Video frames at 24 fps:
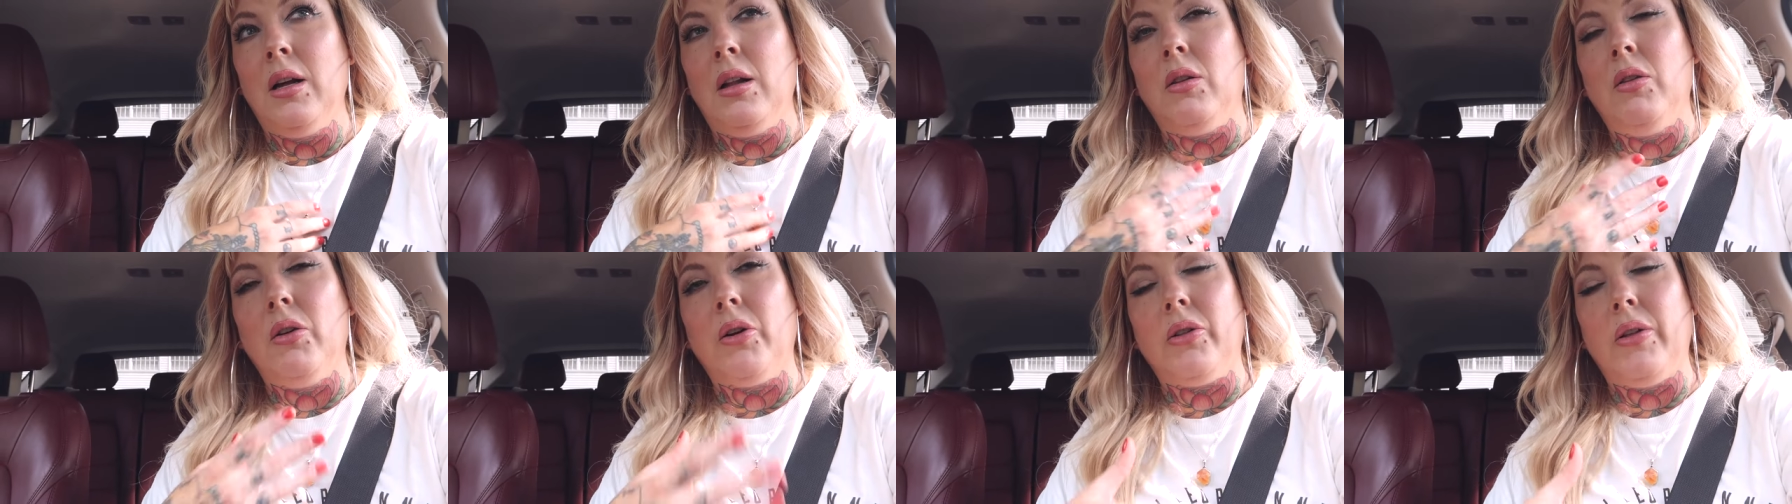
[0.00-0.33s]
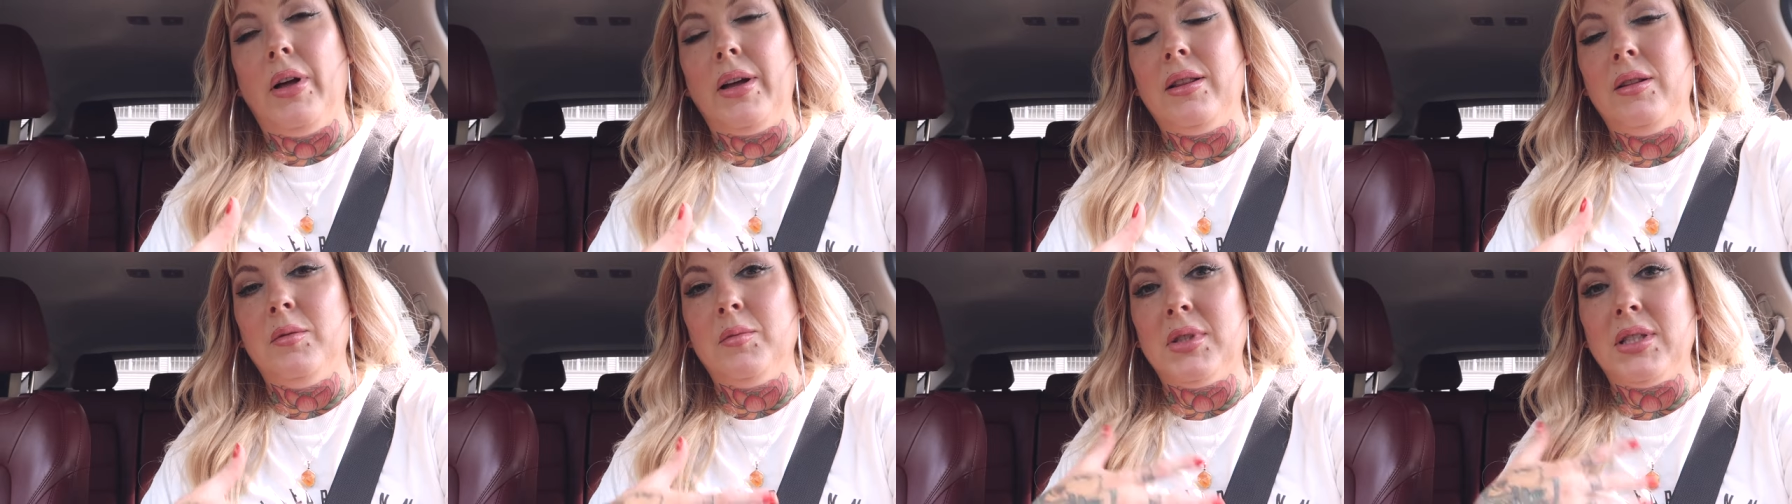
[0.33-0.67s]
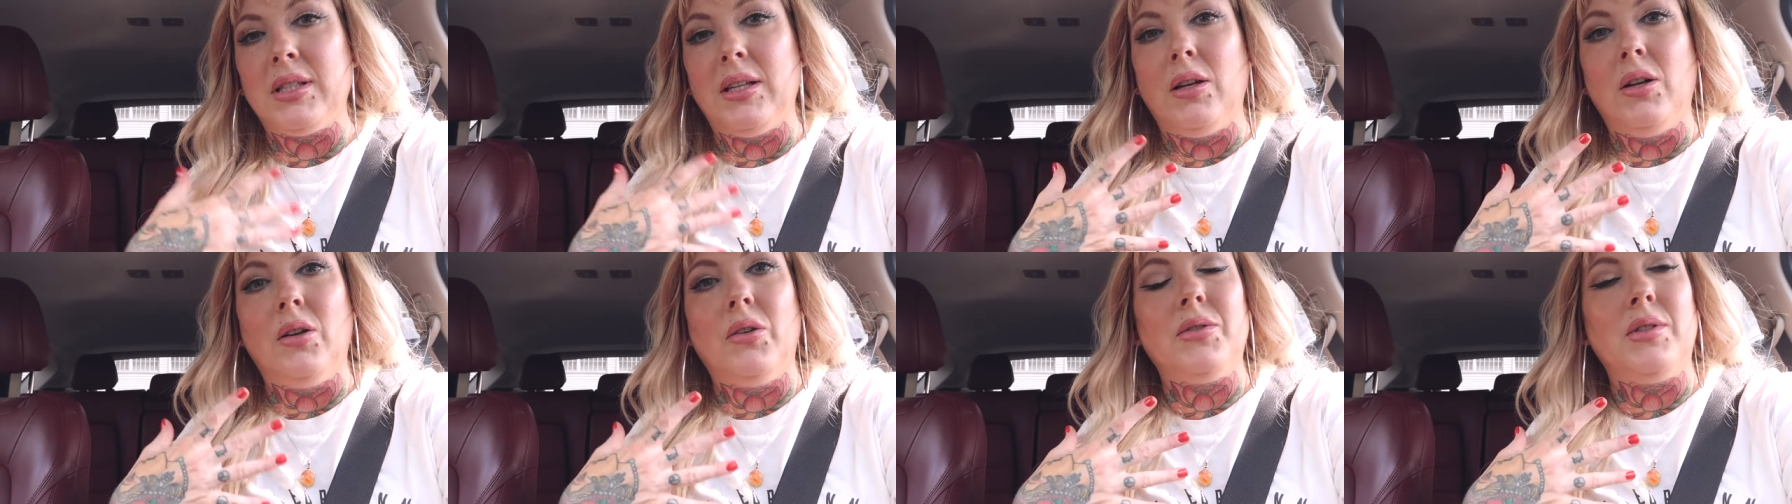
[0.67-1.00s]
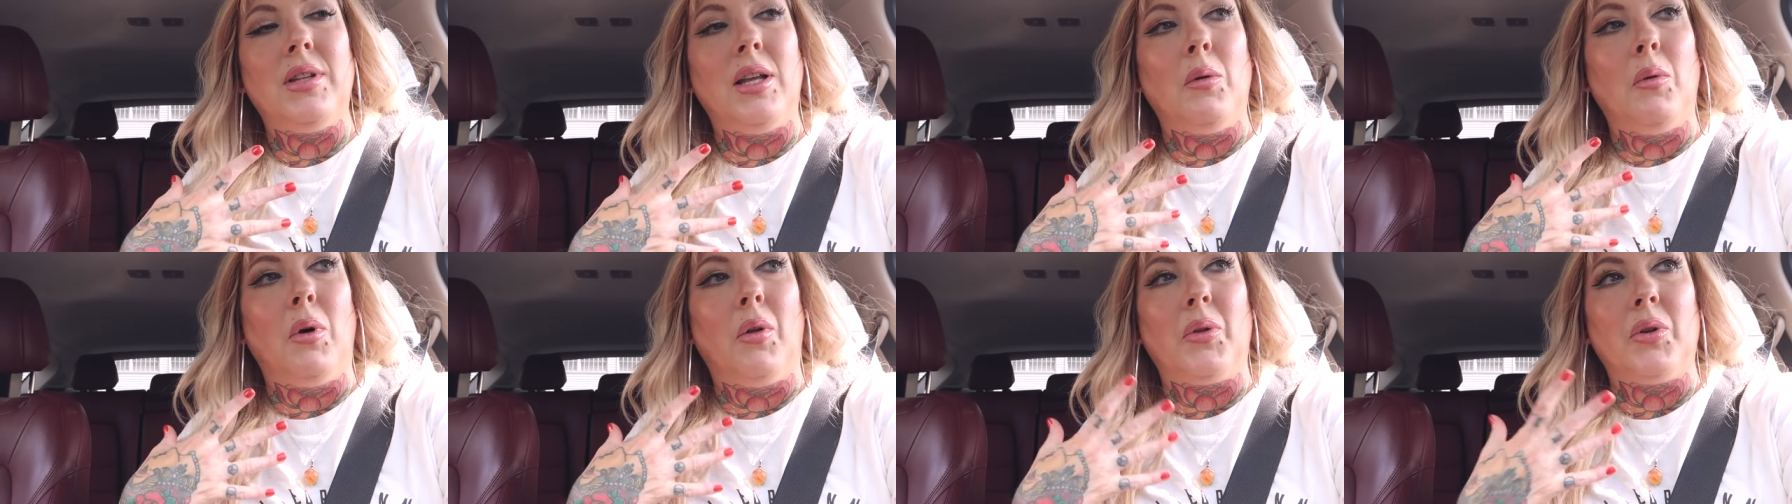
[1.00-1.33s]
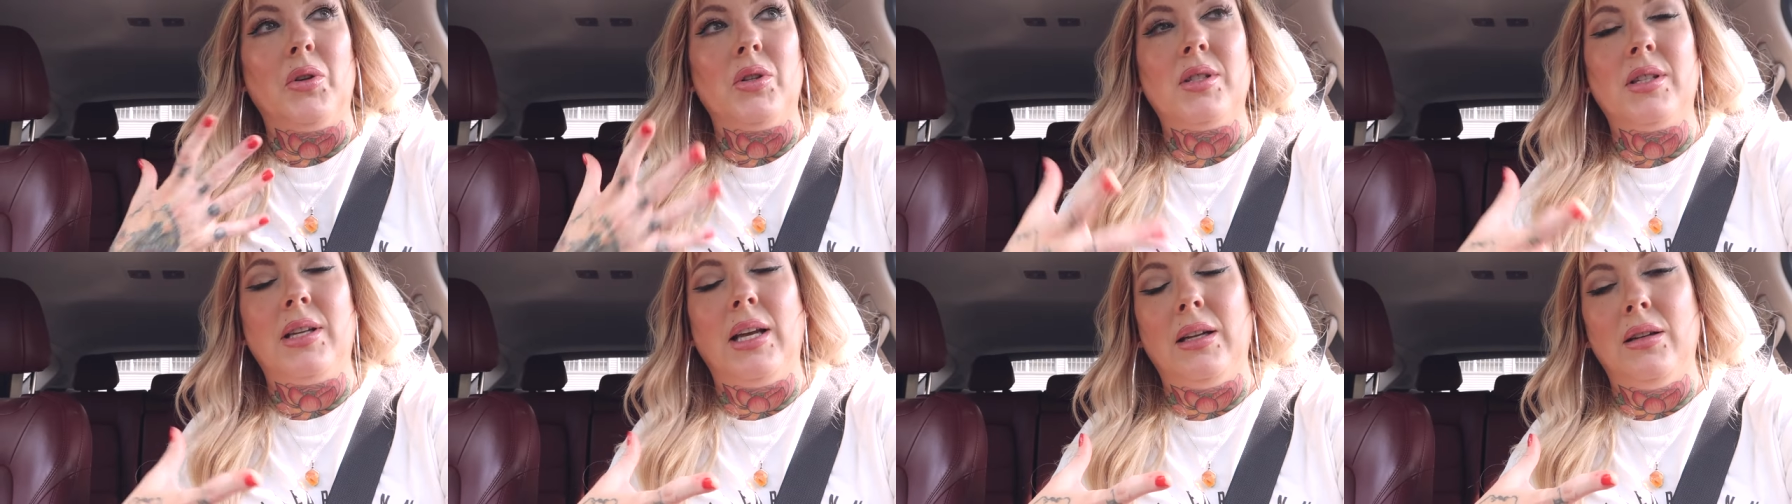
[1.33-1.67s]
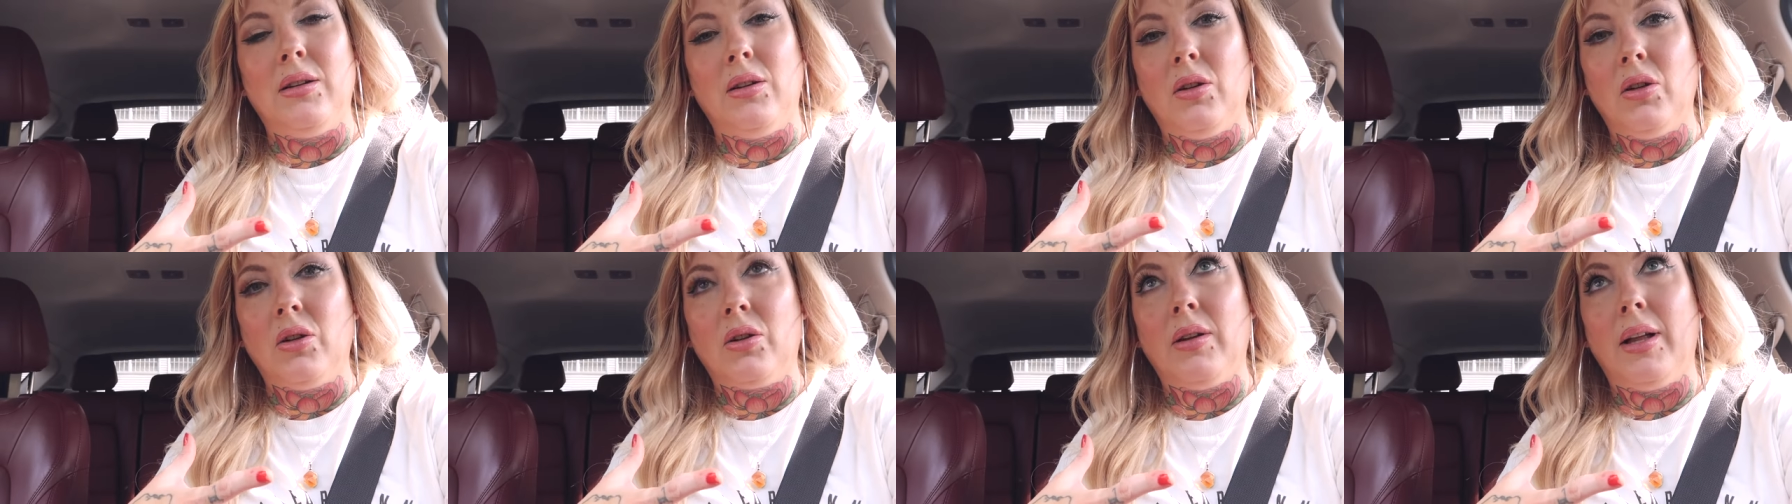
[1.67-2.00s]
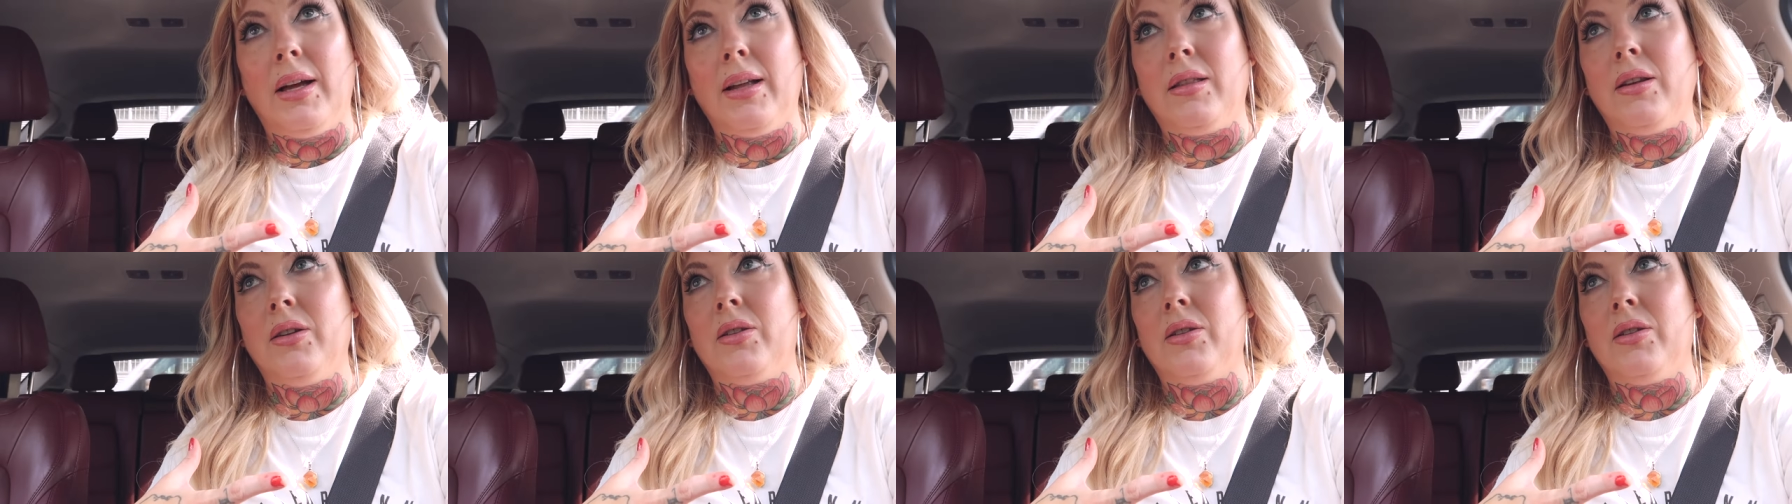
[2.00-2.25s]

look like themselves, they want their skin to look like